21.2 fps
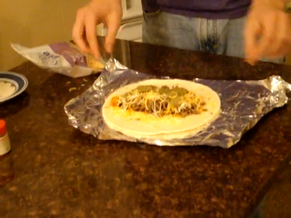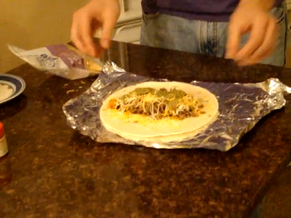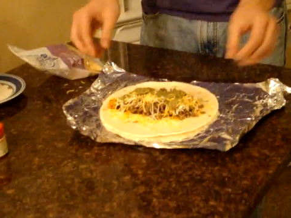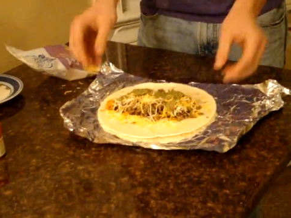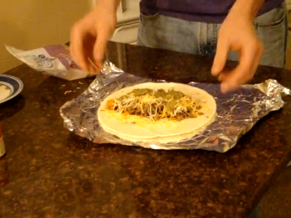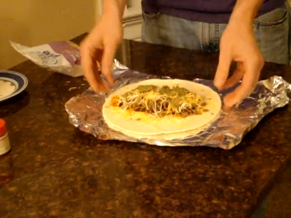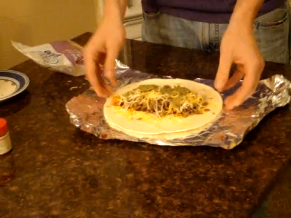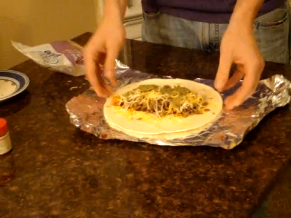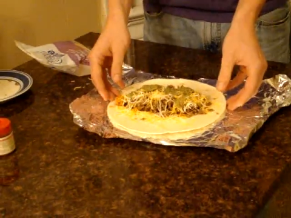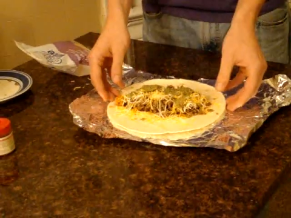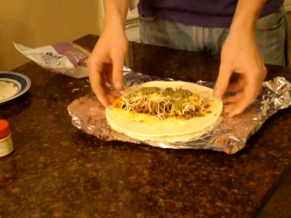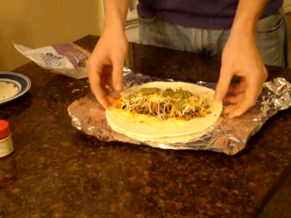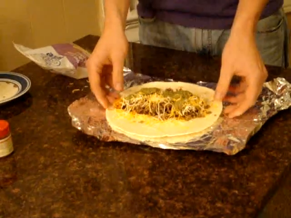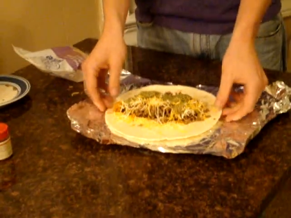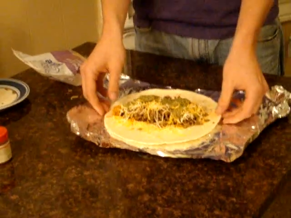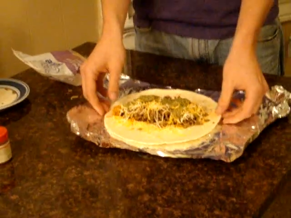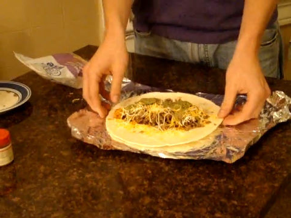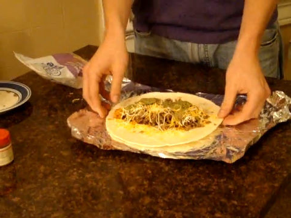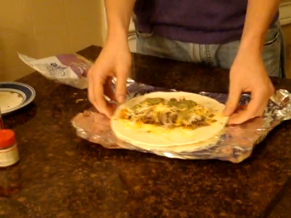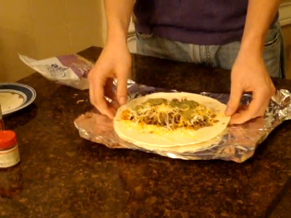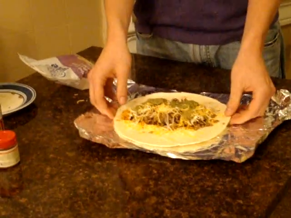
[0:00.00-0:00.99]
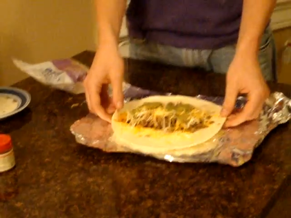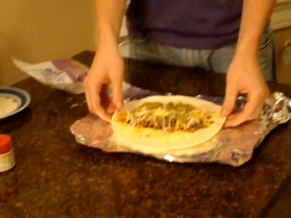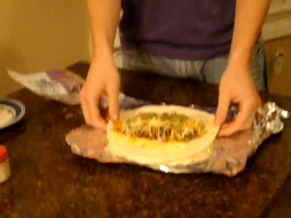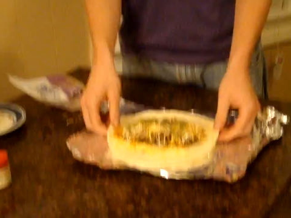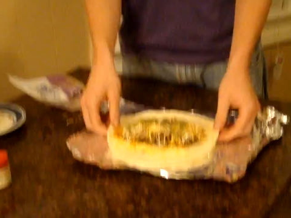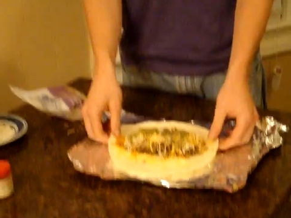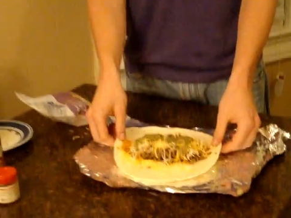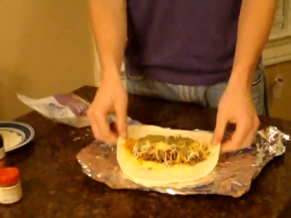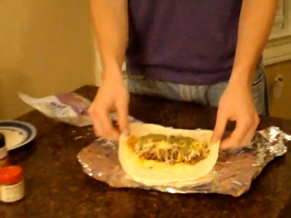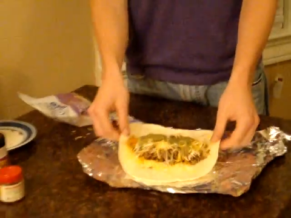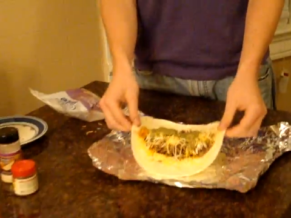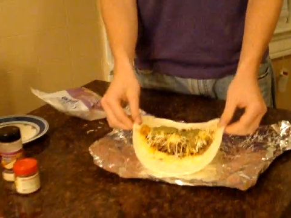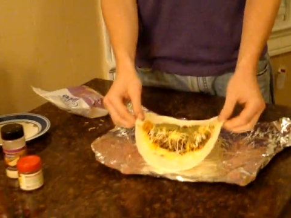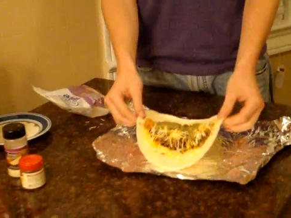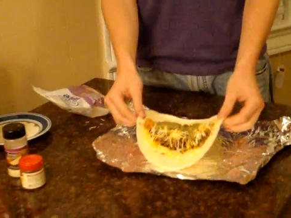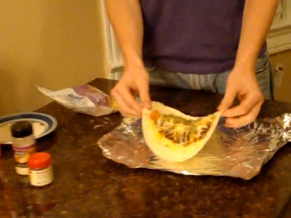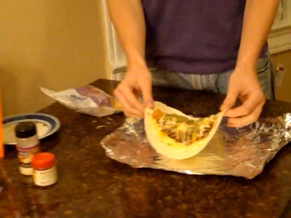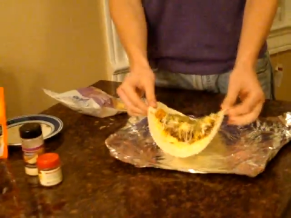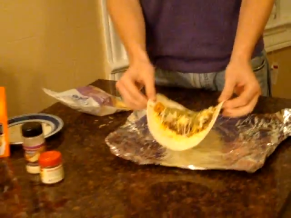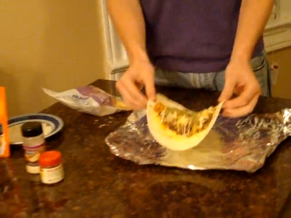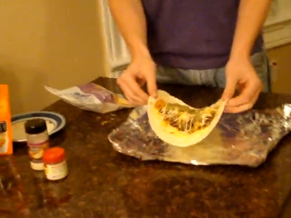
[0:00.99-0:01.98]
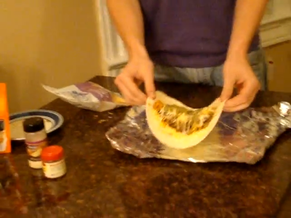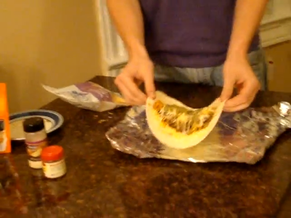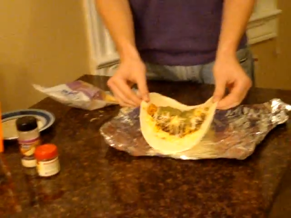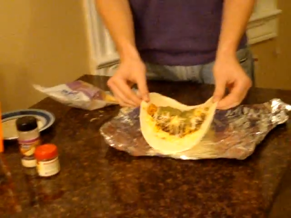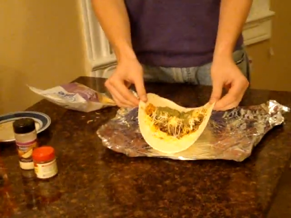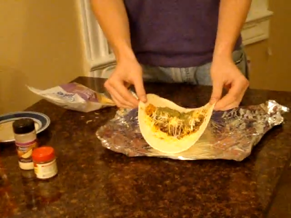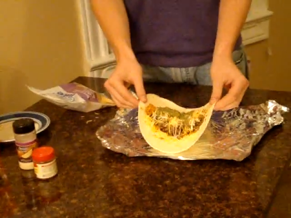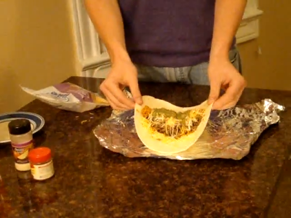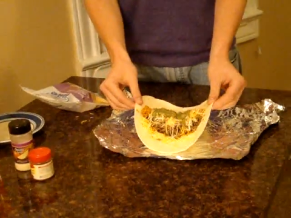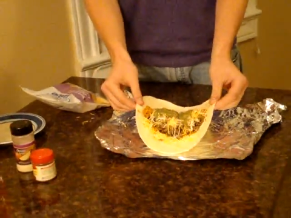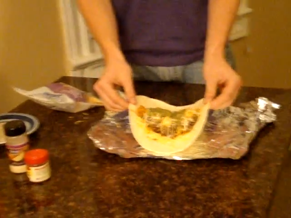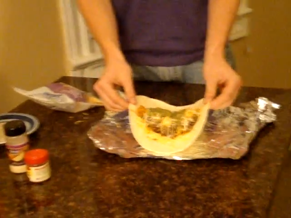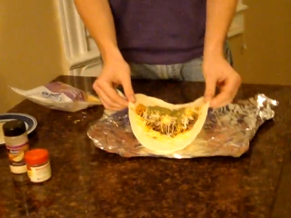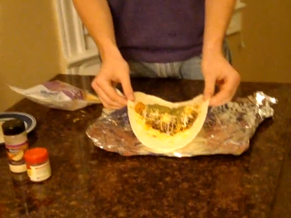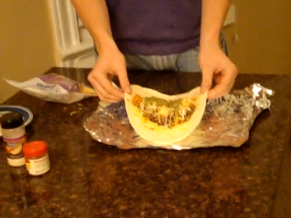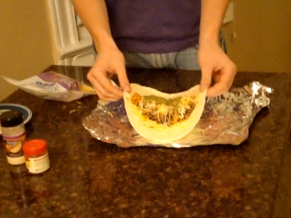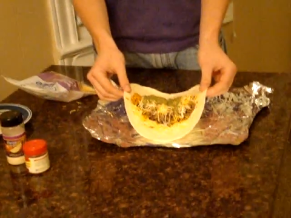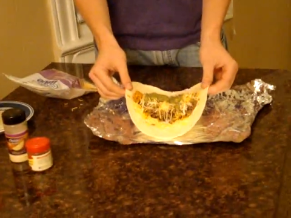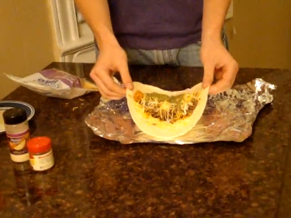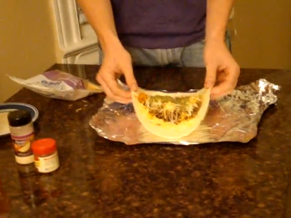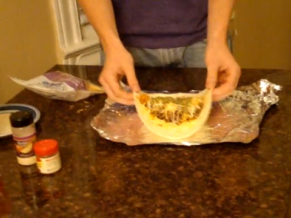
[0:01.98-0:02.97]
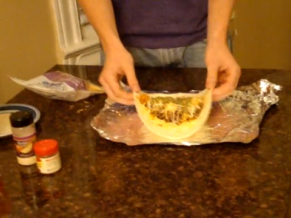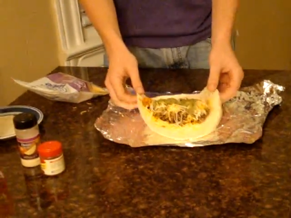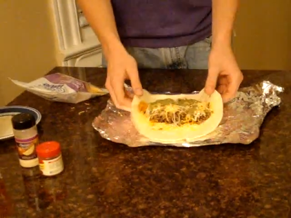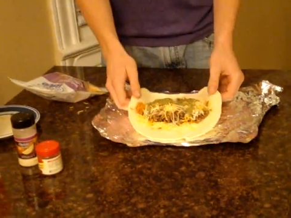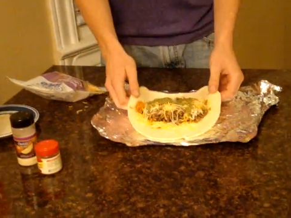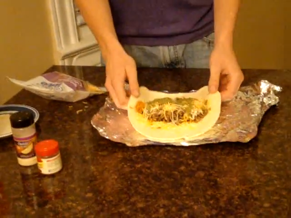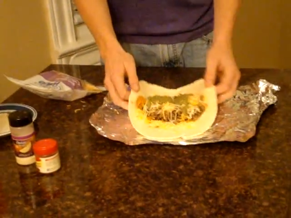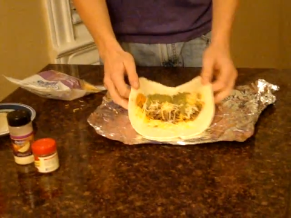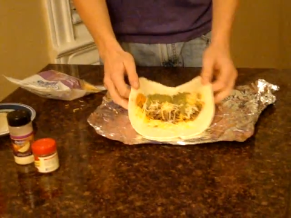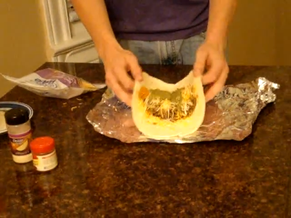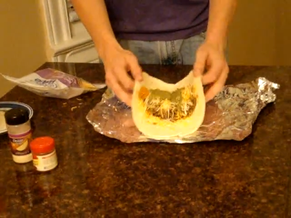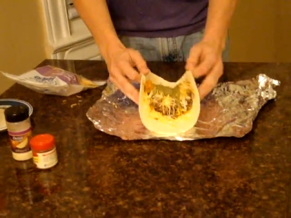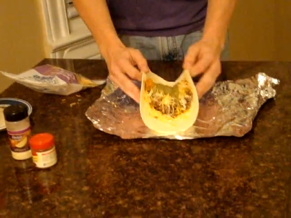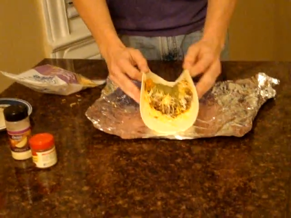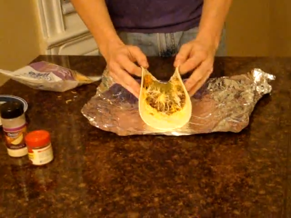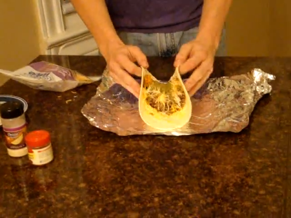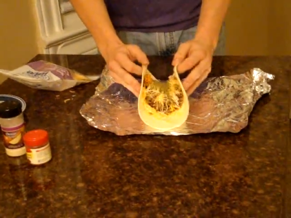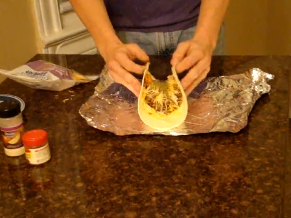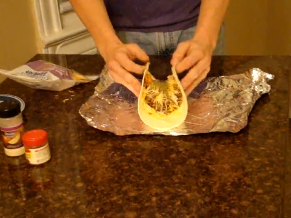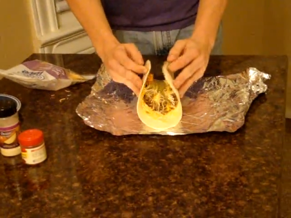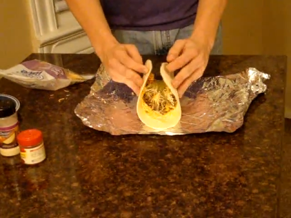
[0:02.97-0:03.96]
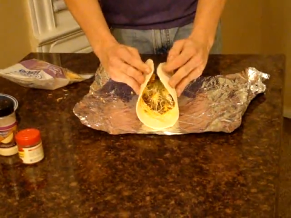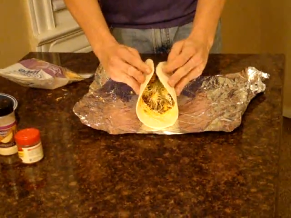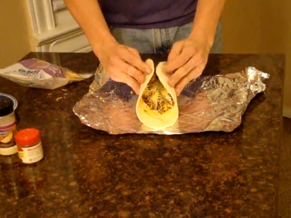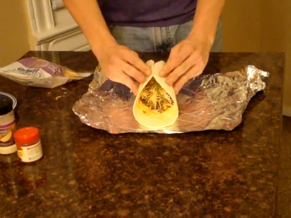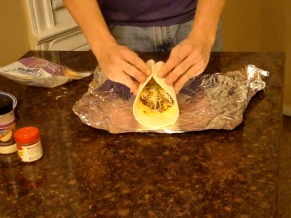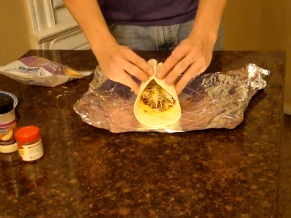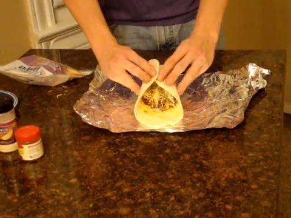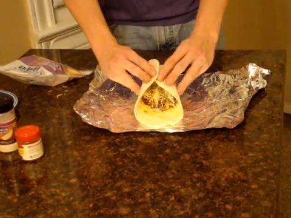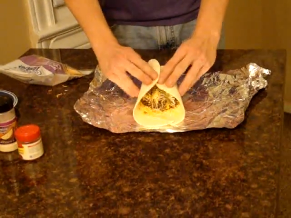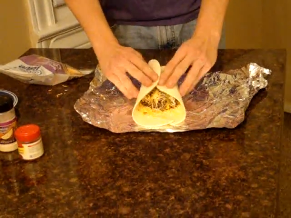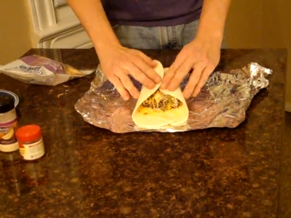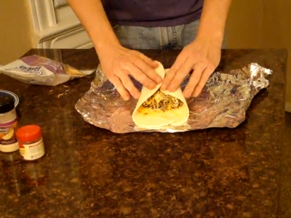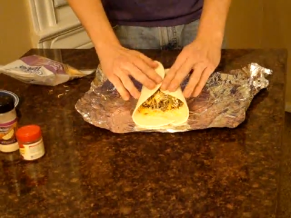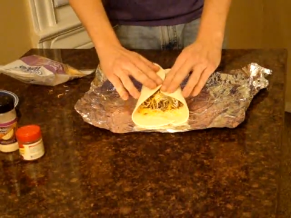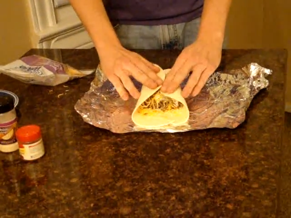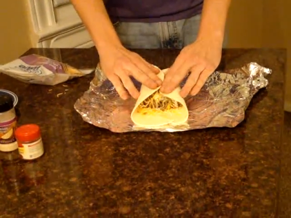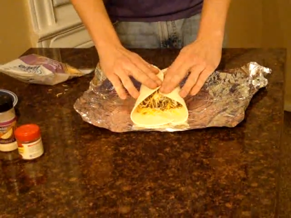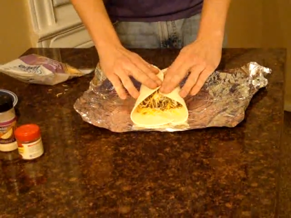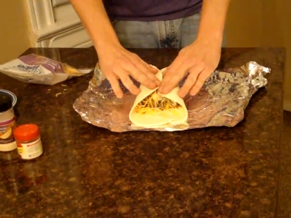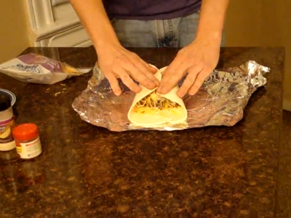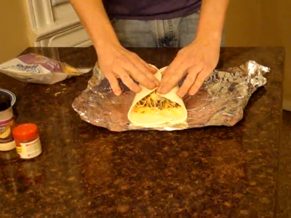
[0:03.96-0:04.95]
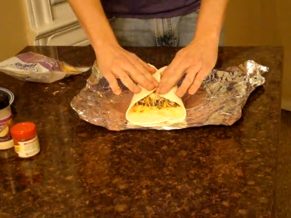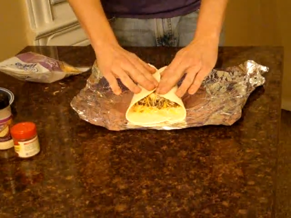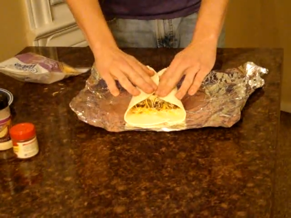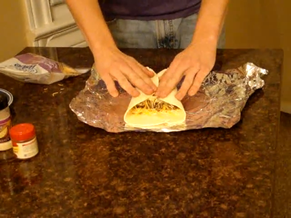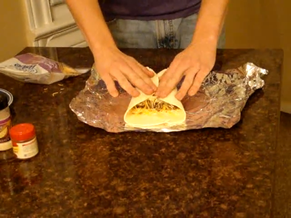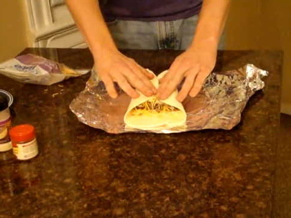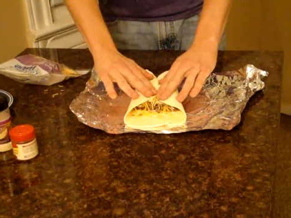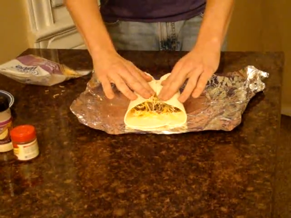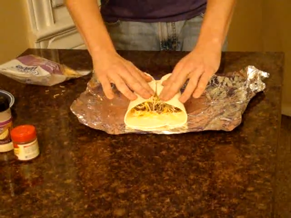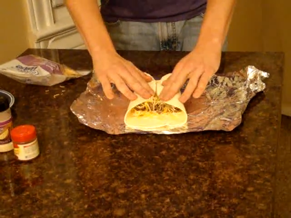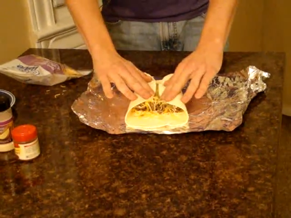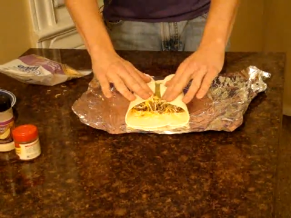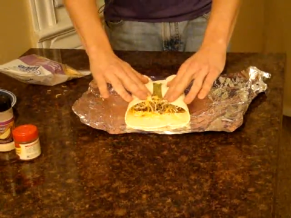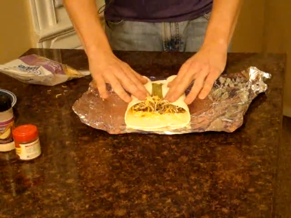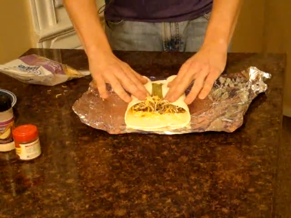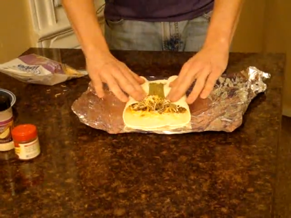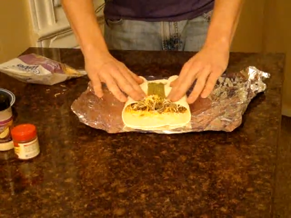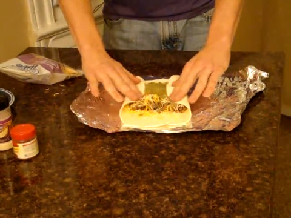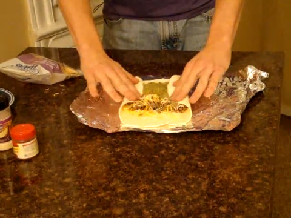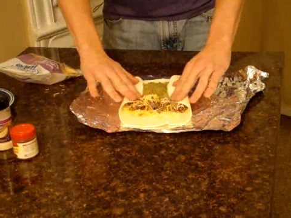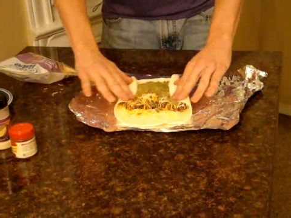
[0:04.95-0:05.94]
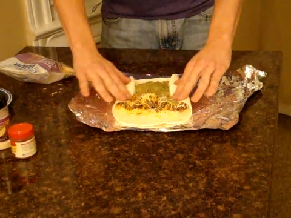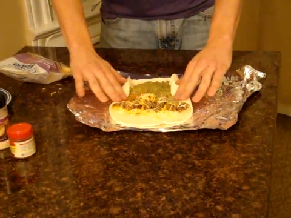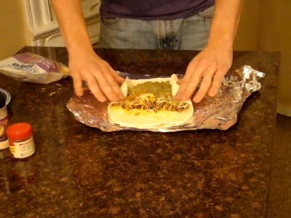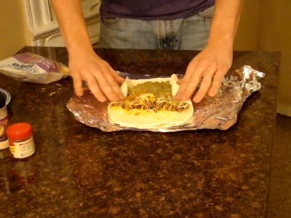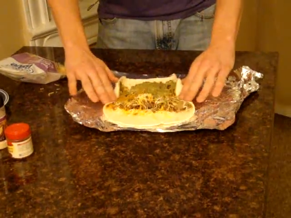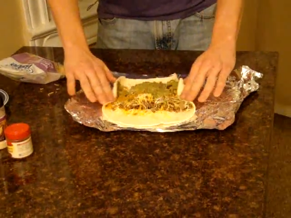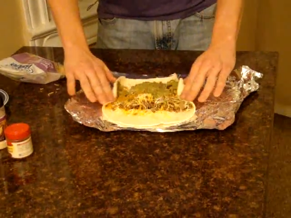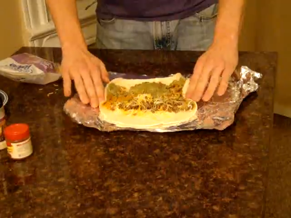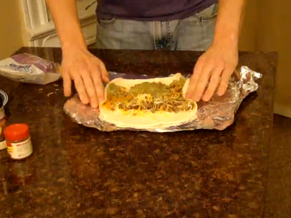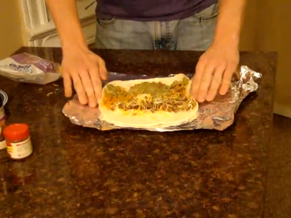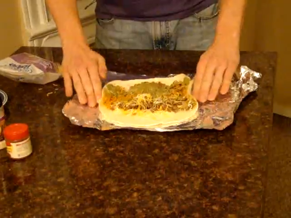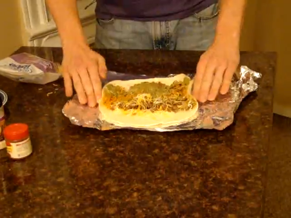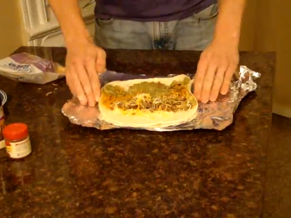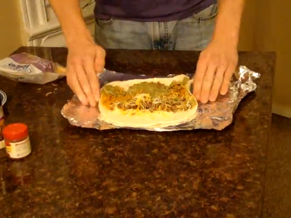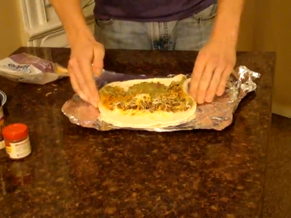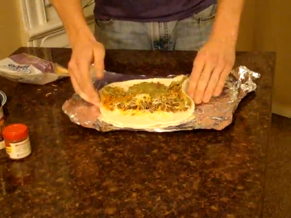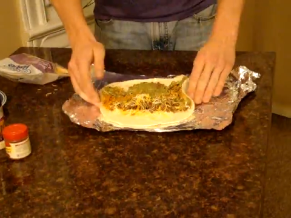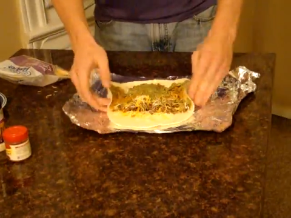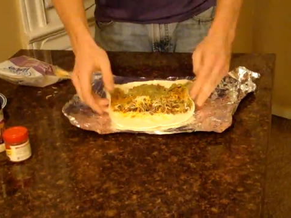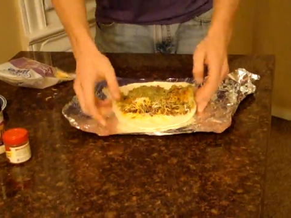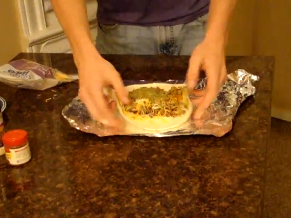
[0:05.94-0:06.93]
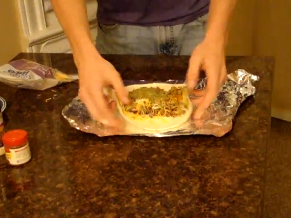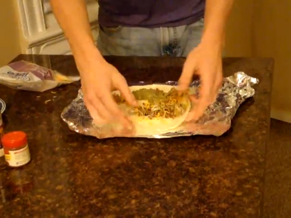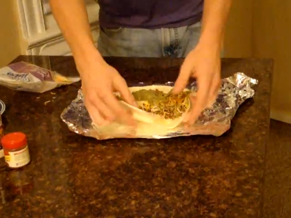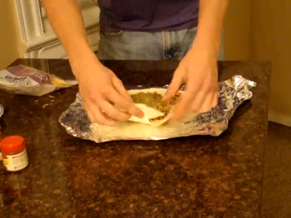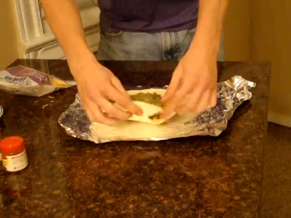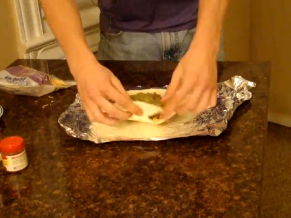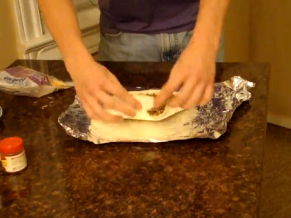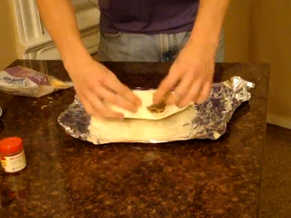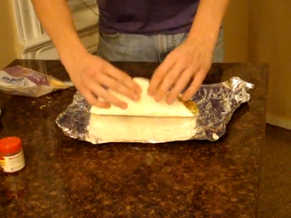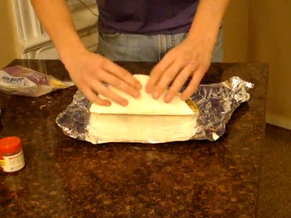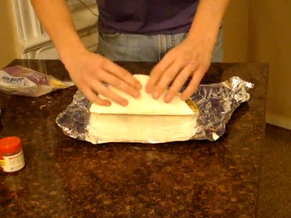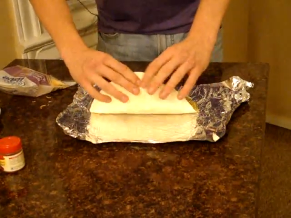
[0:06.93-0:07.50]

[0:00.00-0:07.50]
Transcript: [unreadable: no face in view]